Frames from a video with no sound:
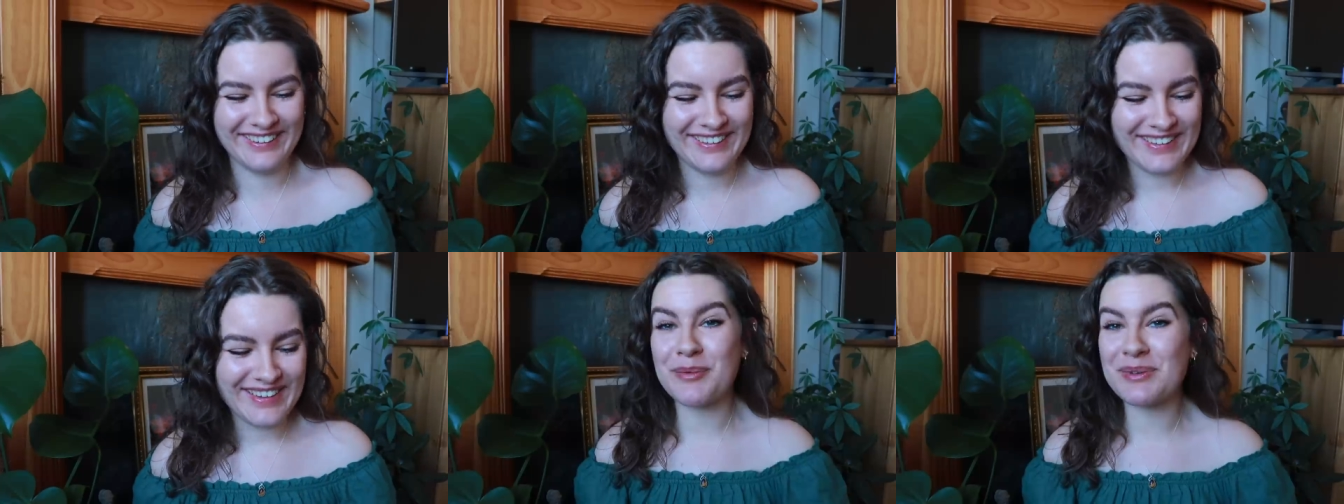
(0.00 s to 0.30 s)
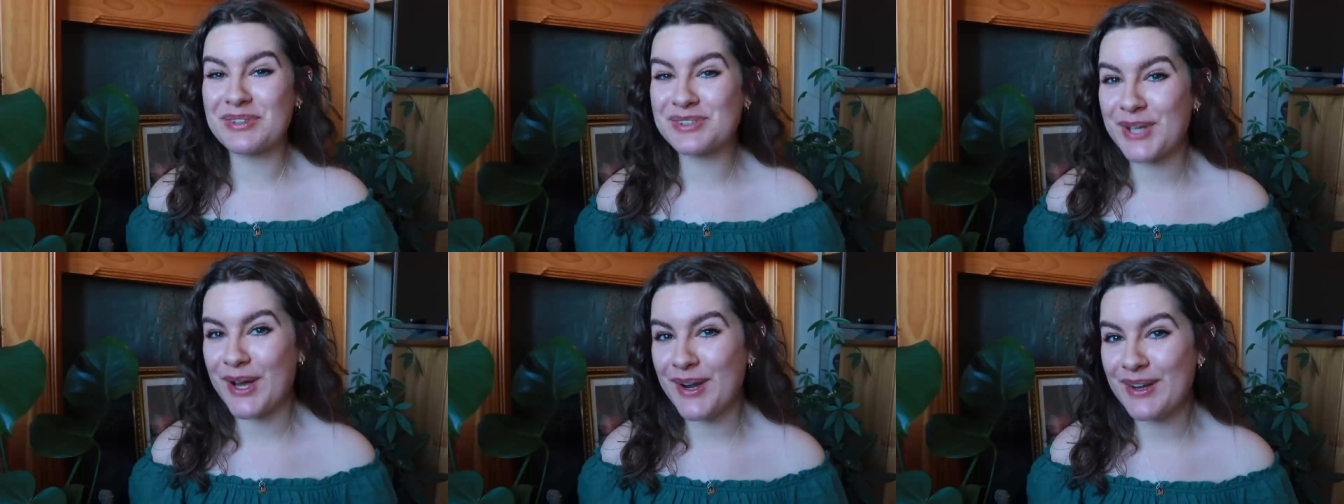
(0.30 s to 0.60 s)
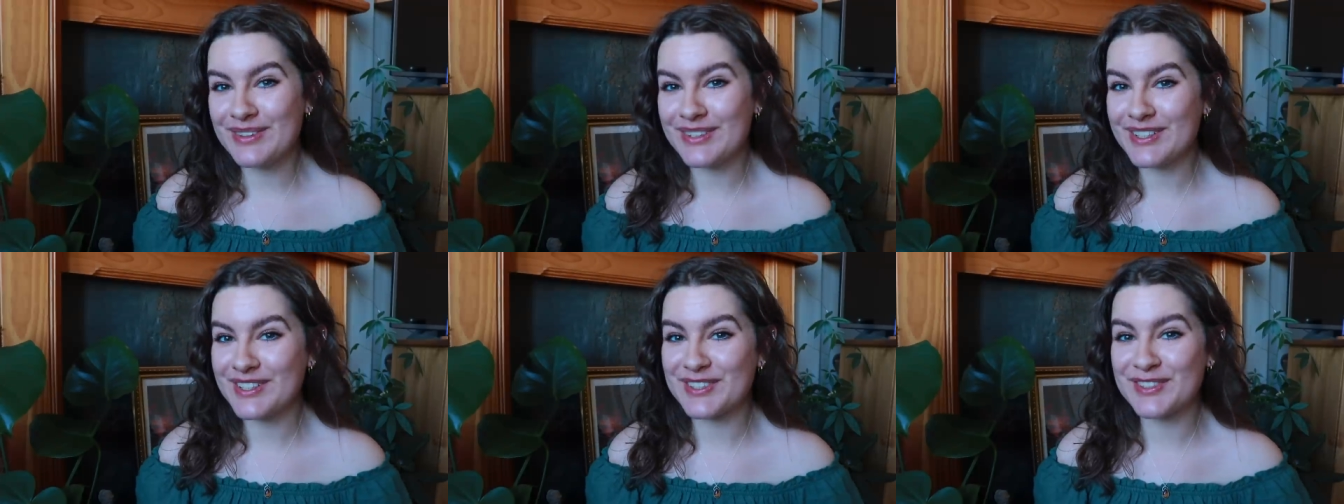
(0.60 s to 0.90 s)
But we're
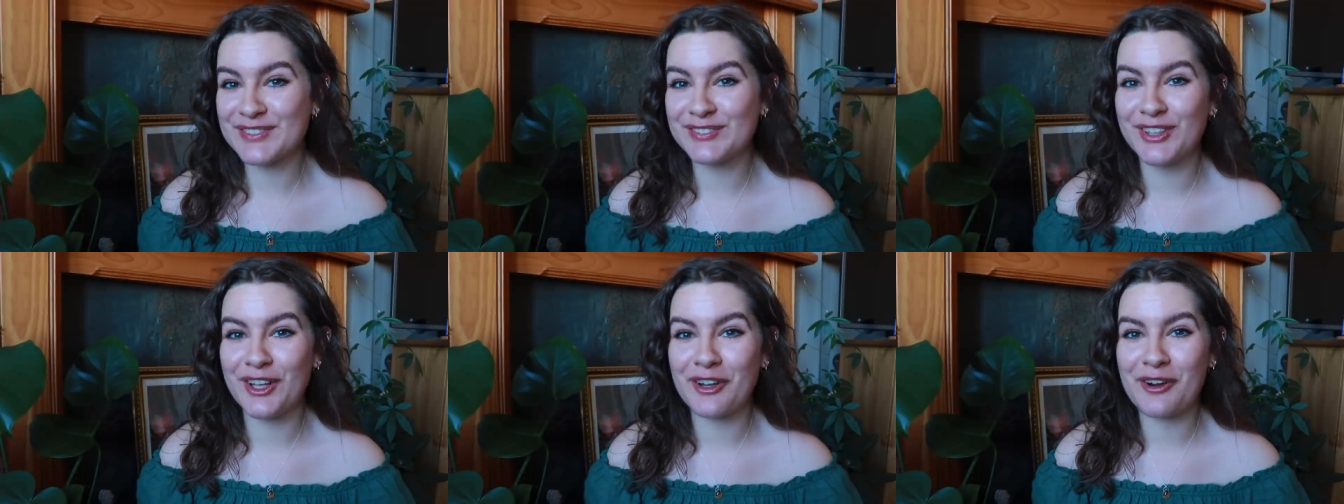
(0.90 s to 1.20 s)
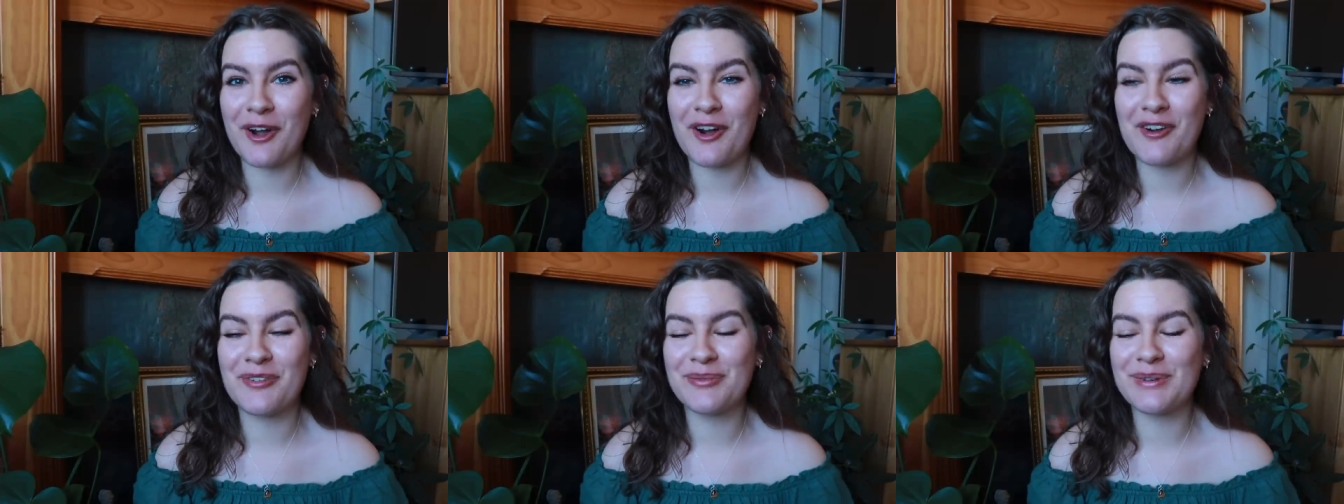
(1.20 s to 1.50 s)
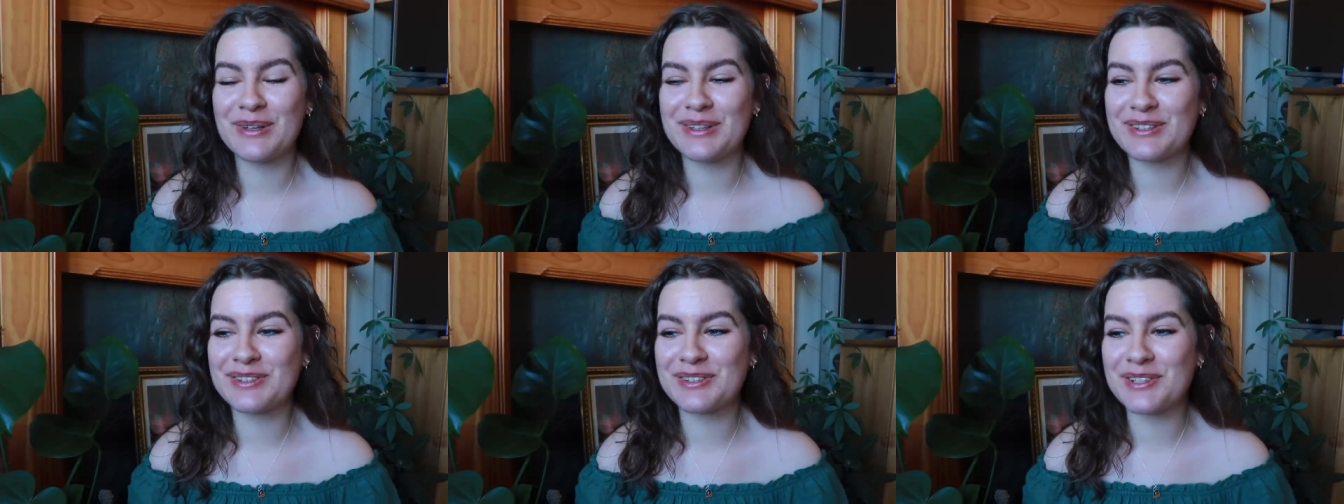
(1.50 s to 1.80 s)
starting this vlog off
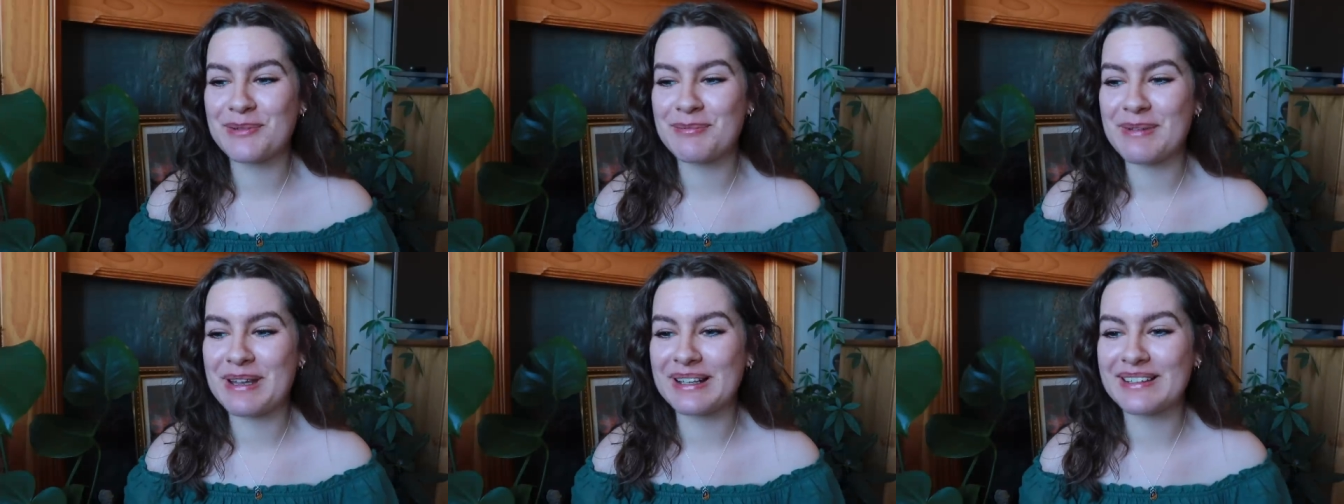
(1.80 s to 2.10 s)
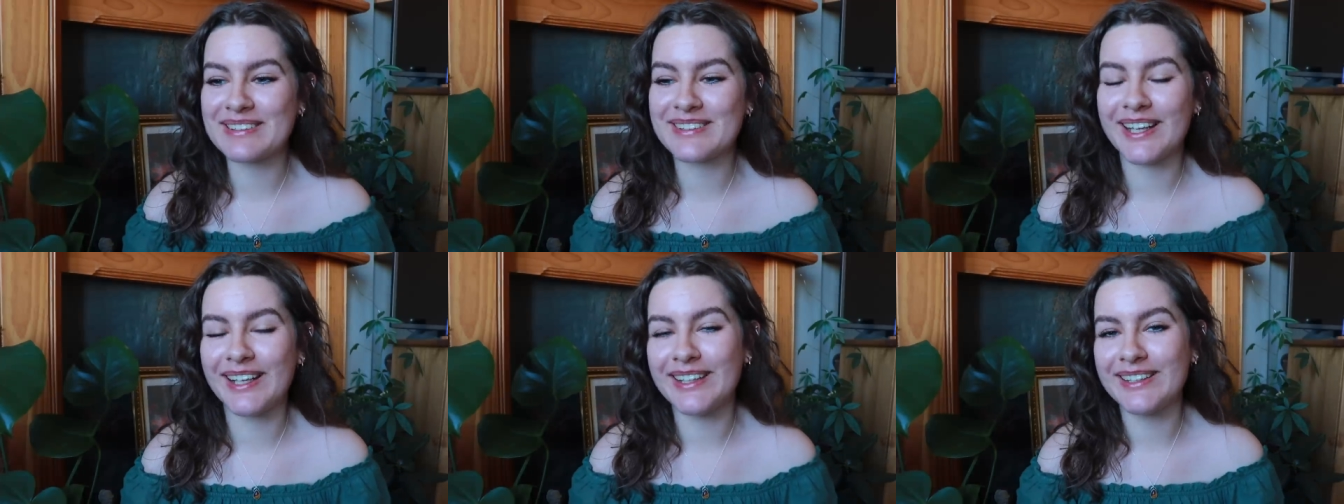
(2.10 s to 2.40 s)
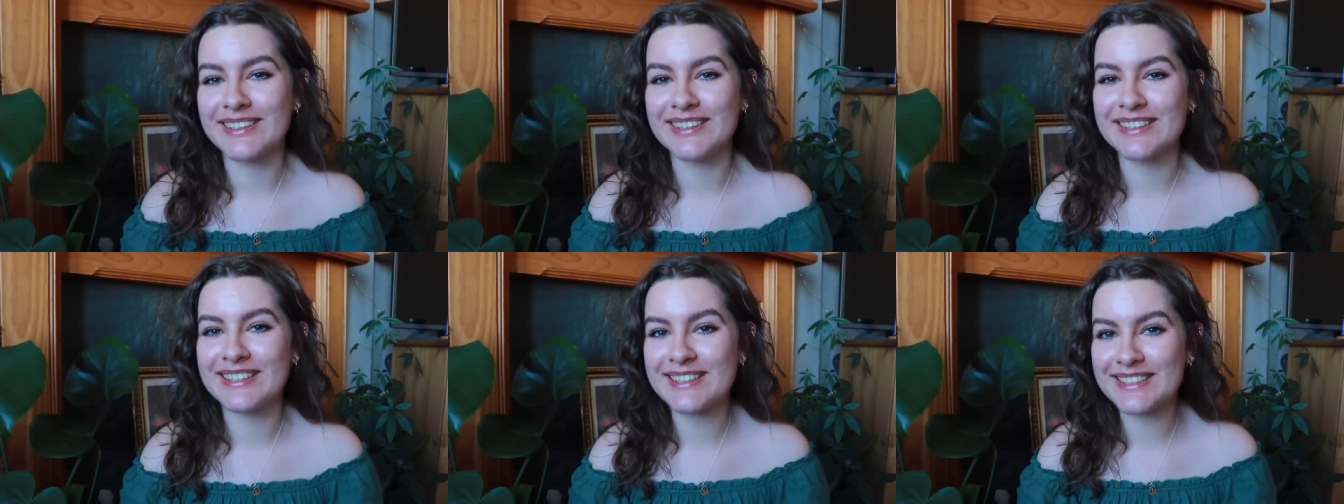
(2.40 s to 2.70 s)
with some
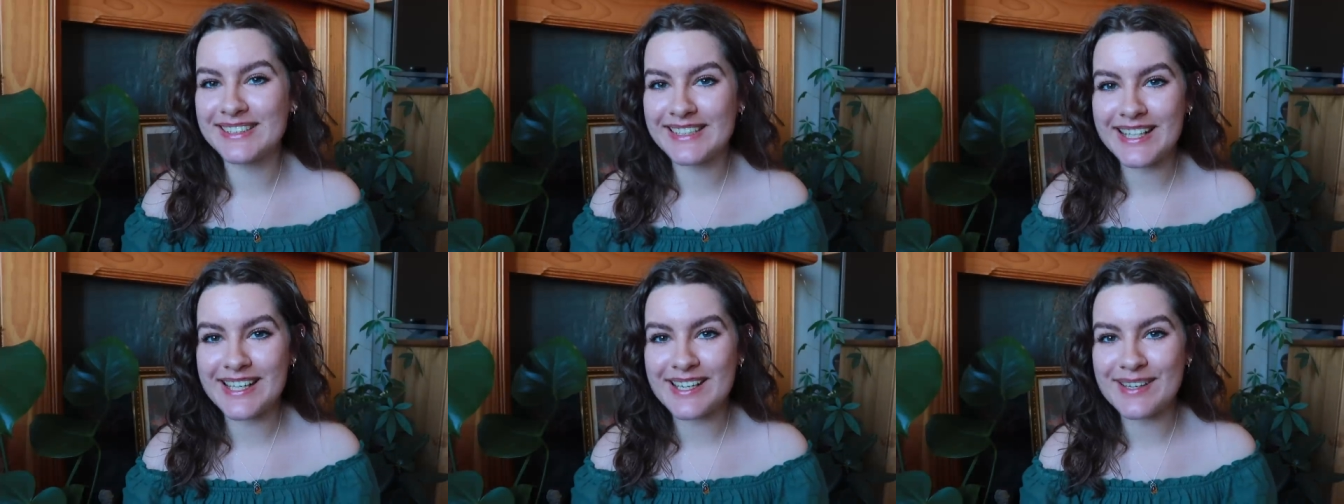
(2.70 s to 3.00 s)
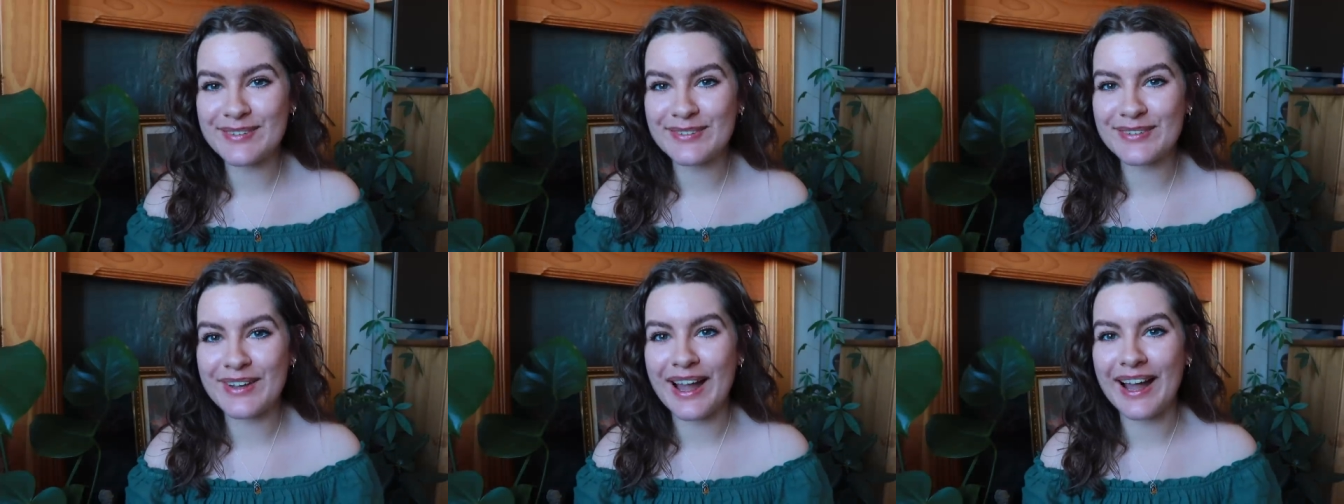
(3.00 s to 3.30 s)
exciting stuff,